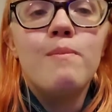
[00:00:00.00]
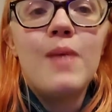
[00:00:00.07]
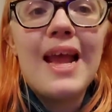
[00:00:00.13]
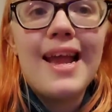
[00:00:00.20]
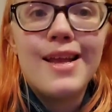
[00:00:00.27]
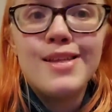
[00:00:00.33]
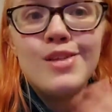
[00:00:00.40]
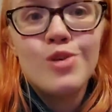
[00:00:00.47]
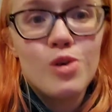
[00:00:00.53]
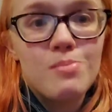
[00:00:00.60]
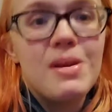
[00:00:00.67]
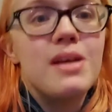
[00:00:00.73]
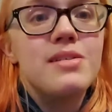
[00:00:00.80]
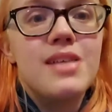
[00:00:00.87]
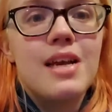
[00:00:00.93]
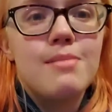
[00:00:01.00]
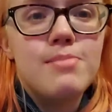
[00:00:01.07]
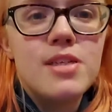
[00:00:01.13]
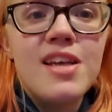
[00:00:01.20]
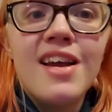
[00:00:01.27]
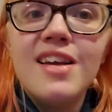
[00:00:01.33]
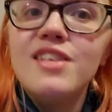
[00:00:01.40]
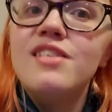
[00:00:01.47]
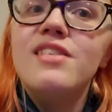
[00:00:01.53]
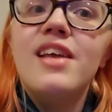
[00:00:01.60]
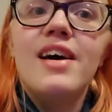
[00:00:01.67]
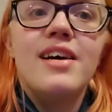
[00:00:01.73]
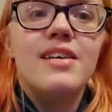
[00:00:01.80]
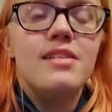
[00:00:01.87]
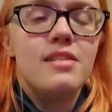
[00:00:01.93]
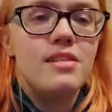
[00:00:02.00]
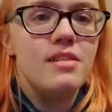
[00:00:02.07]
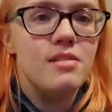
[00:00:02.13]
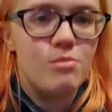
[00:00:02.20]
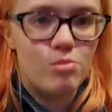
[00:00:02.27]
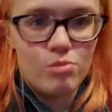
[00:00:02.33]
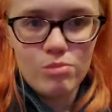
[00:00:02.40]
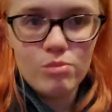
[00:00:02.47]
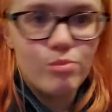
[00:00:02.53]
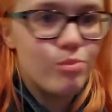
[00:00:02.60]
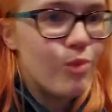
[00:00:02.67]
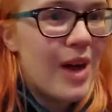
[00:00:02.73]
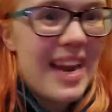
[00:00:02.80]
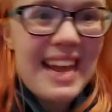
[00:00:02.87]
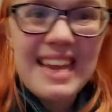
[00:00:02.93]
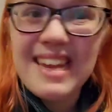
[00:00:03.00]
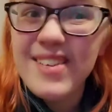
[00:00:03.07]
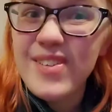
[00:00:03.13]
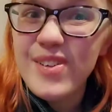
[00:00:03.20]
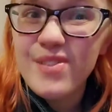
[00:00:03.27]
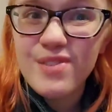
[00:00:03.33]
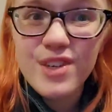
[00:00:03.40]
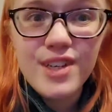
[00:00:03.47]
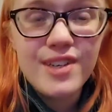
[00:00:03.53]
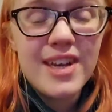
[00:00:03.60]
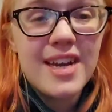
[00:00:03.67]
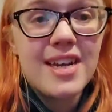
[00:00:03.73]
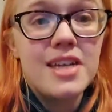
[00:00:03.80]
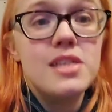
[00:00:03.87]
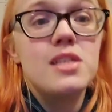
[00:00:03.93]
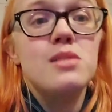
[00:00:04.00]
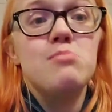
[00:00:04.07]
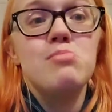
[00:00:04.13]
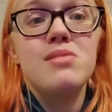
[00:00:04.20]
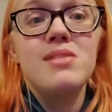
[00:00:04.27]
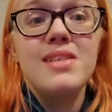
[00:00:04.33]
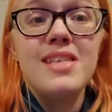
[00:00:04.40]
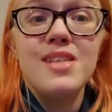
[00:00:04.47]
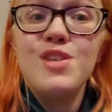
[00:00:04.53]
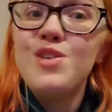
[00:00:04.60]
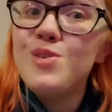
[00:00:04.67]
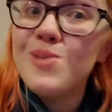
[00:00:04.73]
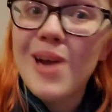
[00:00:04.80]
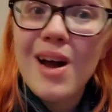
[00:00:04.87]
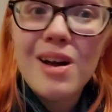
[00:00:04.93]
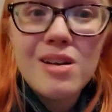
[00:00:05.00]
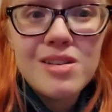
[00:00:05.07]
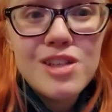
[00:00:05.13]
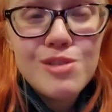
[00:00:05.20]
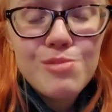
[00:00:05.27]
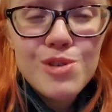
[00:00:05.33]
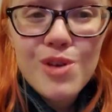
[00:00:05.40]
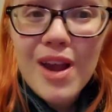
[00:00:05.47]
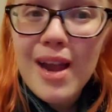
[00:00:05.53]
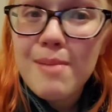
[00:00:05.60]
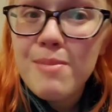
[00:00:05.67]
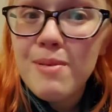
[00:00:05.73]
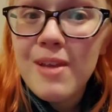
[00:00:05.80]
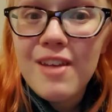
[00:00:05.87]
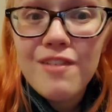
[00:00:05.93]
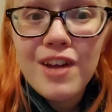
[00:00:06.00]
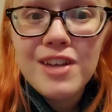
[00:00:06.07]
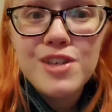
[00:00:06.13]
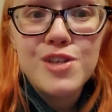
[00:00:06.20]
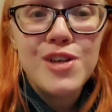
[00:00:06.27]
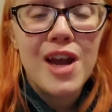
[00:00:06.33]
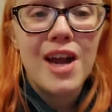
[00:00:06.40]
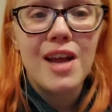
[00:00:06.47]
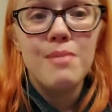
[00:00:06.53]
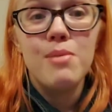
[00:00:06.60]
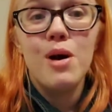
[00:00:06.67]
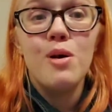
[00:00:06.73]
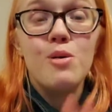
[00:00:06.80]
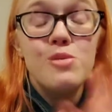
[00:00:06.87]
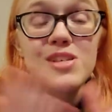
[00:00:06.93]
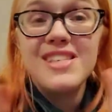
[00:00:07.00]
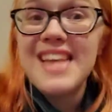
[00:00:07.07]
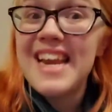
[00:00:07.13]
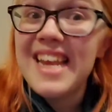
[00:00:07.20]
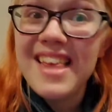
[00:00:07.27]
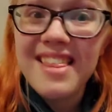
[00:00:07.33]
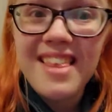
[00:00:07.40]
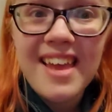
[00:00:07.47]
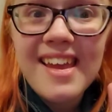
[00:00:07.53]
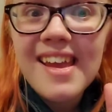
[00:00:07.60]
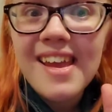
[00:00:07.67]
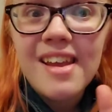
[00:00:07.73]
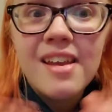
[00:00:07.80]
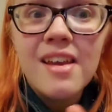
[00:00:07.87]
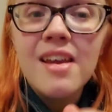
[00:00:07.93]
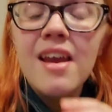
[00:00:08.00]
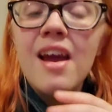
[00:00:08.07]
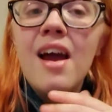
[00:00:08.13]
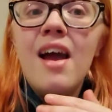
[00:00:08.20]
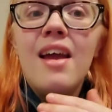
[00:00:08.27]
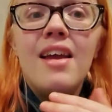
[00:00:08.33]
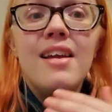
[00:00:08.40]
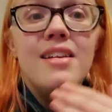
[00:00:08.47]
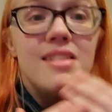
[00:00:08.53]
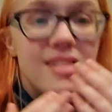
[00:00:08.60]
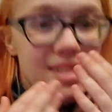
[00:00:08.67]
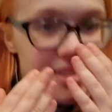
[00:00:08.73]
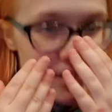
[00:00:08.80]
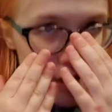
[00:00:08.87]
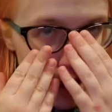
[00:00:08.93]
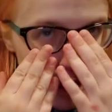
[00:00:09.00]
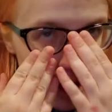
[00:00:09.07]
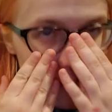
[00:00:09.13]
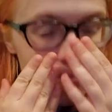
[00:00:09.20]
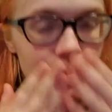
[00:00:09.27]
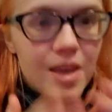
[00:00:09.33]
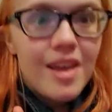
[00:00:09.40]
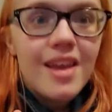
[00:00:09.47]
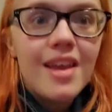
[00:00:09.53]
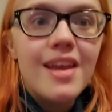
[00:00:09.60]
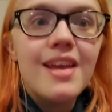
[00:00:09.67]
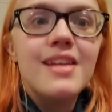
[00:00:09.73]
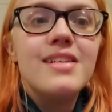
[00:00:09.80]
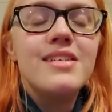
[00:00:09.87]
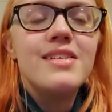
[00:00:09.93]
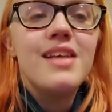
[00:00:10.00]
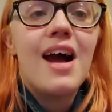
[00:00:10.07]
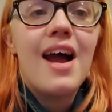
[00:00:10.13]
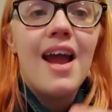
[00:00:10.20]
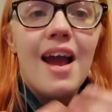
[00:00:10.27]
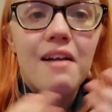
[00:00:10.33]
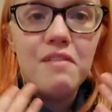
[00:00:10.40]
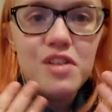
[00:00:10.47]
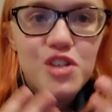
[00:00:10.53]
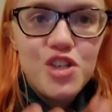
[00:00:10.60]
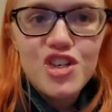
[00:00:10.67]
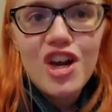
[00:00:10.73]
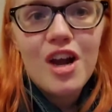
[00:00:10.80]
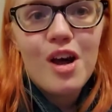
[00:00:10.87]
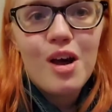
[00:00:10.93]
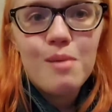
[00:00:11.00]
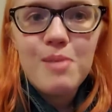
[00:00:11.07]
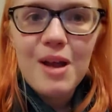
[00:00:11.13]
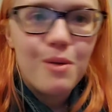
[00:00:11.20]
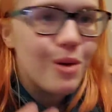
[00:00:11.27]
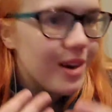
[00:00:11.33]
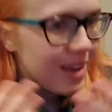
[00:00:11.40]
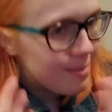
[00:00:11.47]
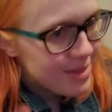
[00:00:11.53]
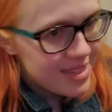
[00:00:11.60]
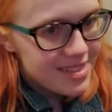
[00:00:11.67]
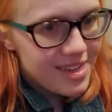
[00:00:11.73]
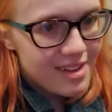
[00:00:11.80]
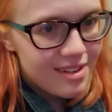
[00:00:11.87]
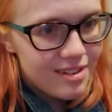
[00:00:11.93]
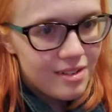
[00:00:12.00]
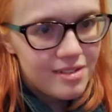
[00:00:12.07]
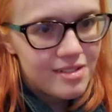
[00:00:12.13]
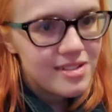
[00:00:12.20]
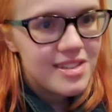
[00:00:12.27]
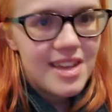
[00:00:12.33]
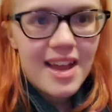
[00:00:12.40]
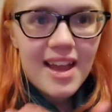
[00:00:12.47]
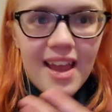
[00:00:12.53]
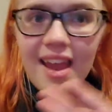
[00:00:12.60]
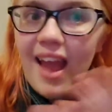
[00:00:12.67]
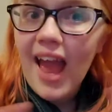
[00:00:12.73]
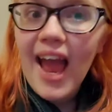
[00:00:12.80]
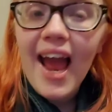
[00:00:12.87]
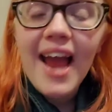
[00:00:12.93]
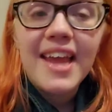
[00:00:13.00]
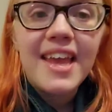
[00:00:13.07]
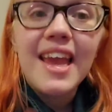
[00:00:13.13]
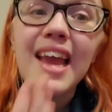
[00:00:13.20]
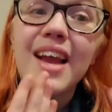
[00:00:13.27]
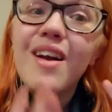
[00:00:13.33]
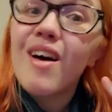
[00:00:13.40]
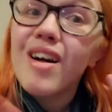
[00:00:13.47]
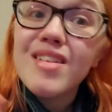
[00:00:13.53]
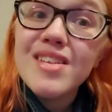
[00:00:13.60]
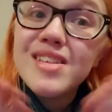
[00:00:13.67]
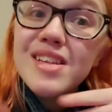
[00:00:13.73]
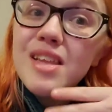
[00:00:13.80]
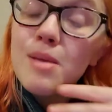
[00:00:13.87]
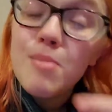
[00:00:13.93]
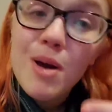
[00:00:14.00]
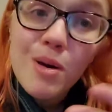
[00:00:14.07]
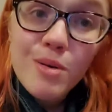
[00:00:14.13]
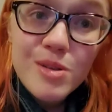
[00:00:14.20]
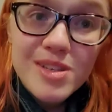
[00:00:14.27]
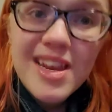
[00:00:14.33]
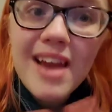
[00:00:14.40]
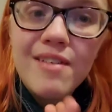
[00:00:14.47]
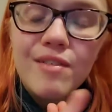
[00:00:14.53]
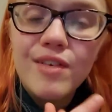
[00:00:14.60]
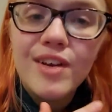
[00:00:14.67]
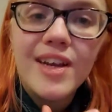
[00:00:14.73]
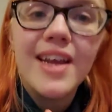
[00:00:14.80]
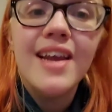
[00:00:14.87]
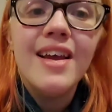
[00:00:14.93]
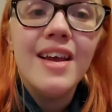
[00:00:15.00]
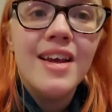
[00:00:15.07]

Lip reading: and or mail times. That's what I can do for you guys. Please do not unsubscribe if I do not post anything. It's not me. I have a job. I work at McDonald's. I can't constantly post every